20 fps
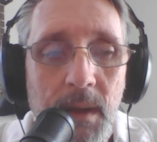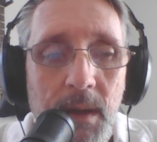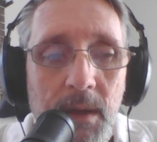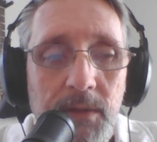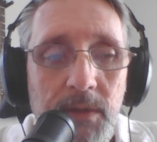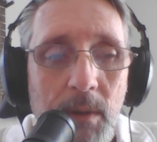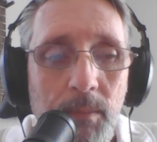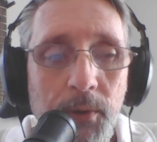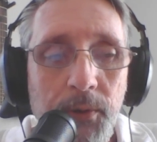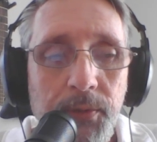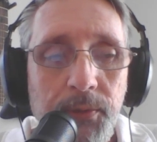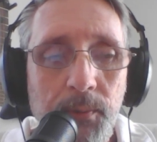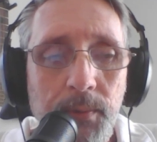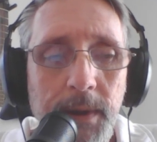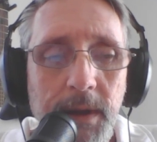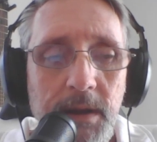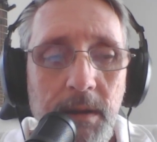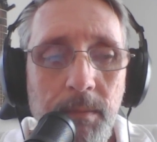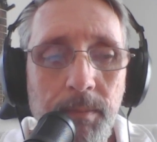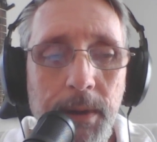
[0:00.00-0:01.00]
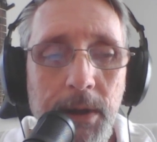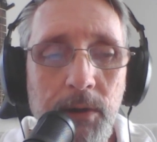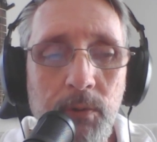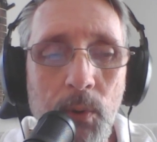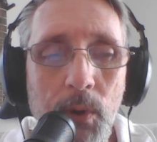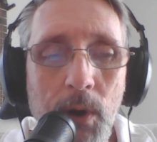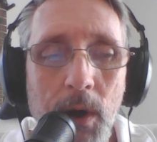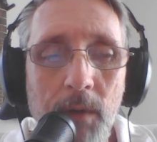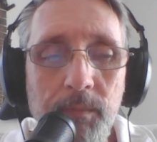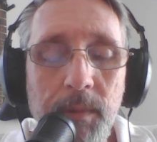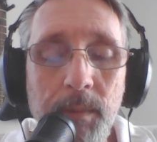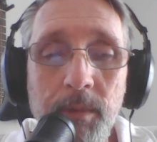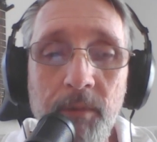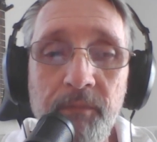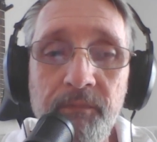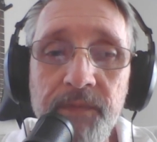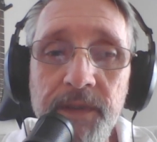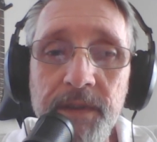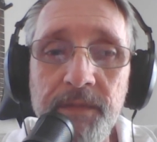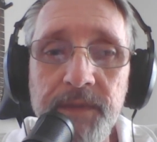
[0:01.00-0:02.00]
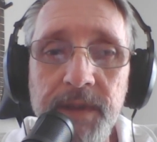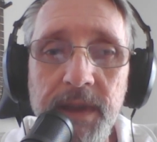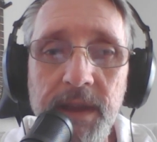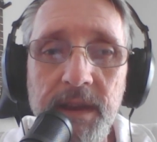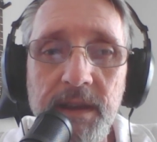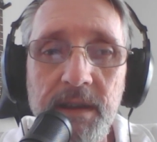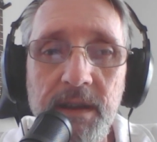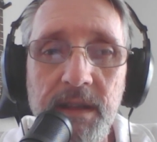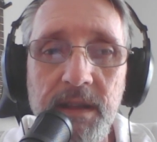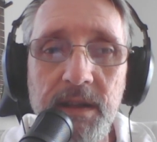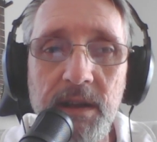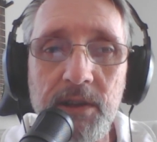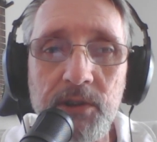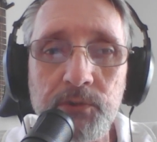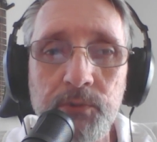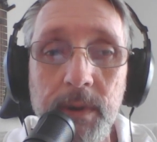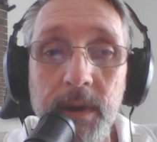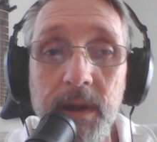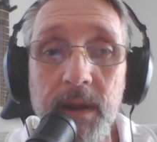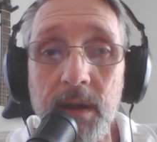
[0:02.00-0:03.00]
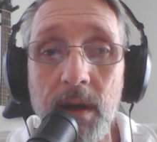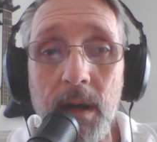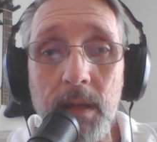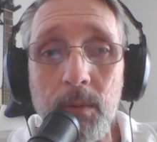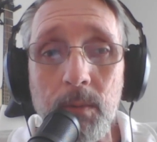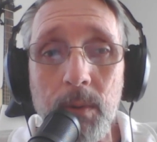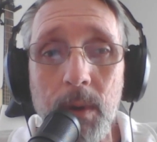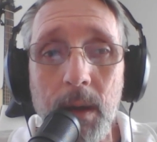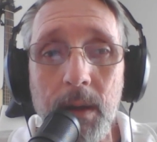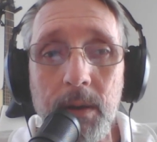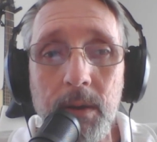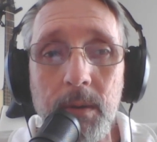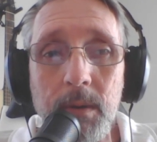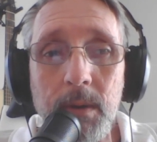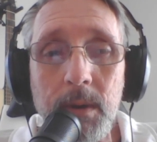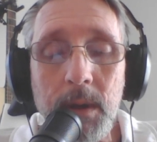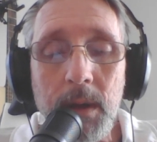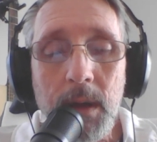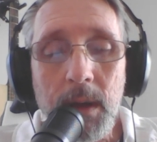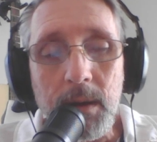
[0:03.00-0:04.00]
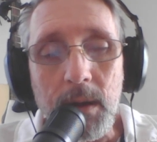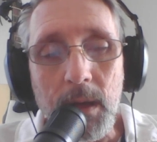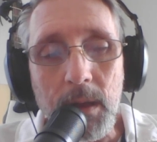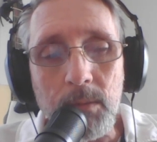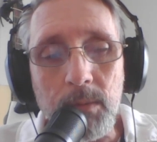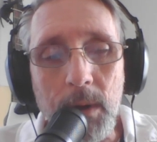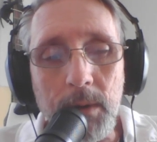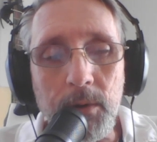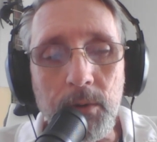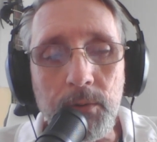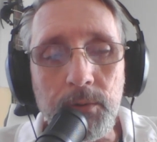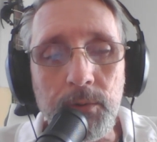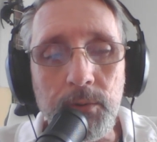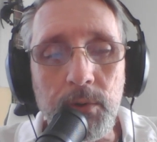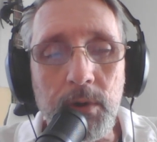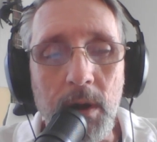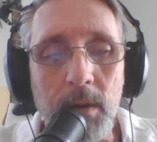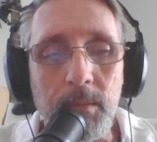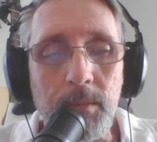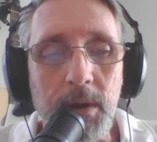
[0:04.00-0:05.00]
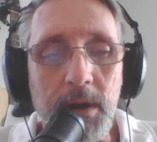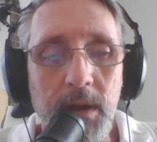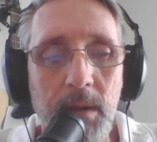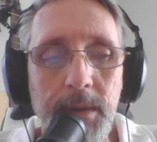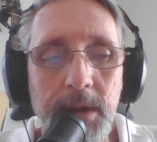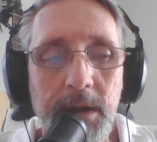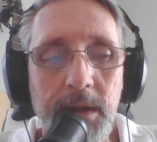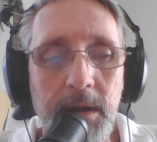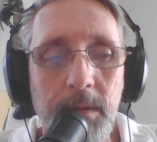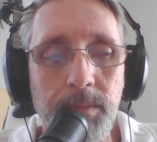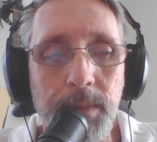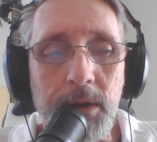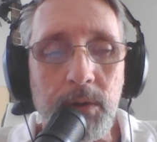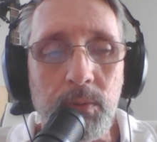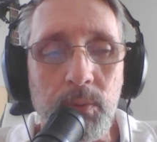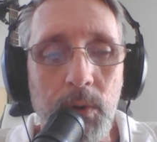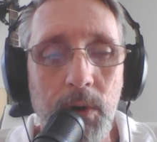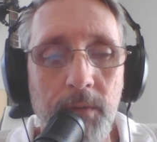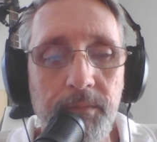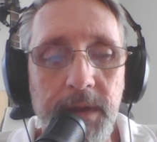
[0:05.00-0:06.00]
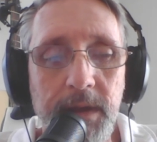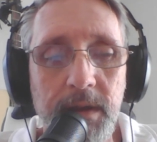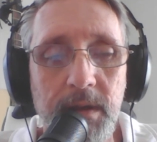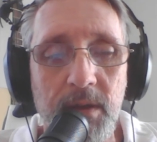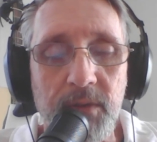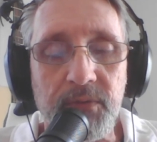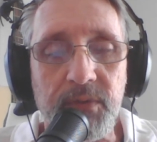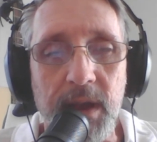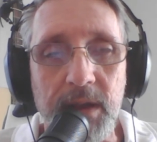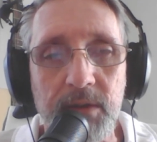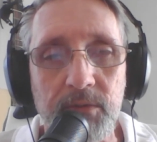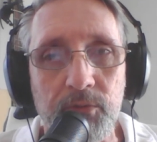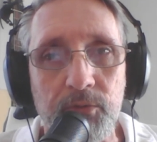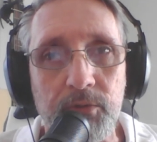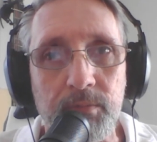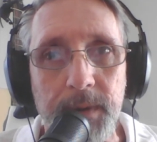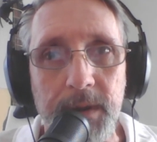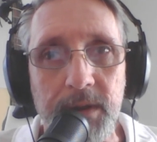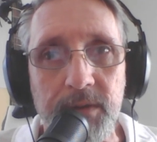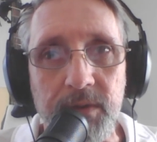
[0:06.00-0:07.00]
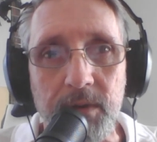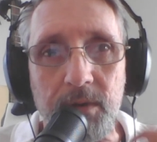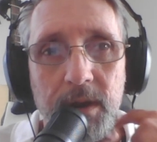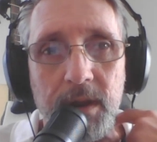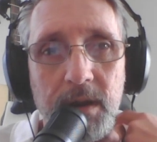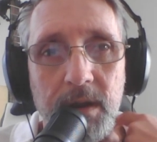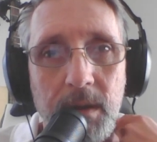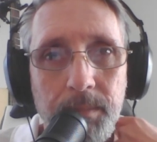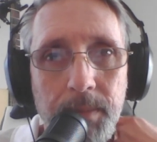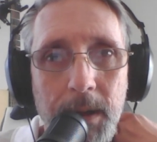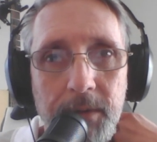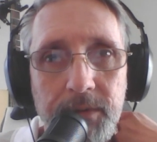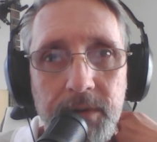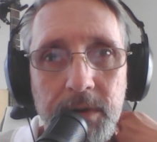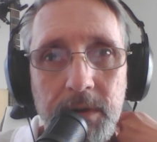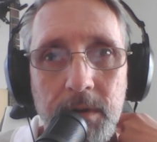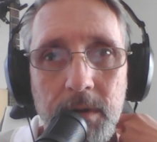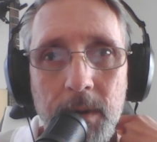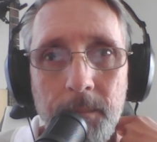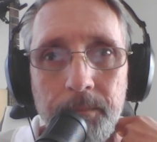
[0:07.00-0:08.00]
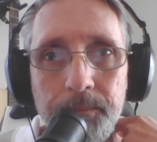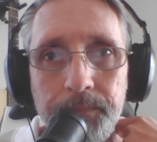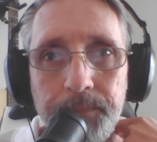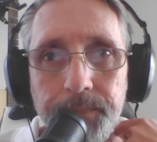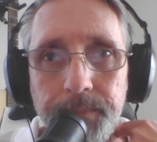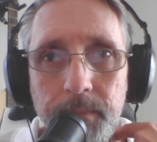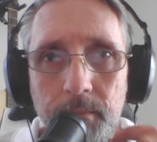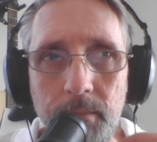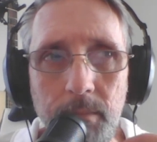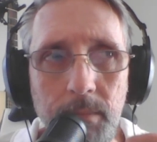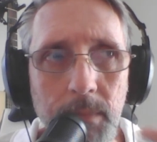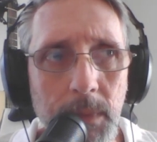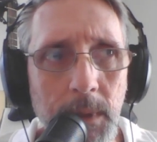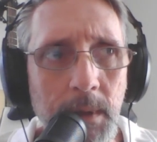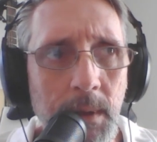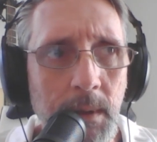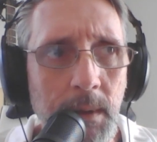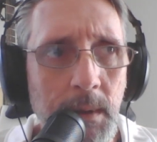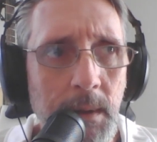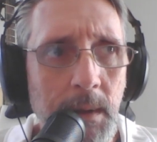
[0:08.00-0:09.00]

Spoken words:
number 3 in the Big 12, number 15 in the country, Colorado. Colorado, newcomer coming into Big 12. Deion Sanders been tearing it up out there. I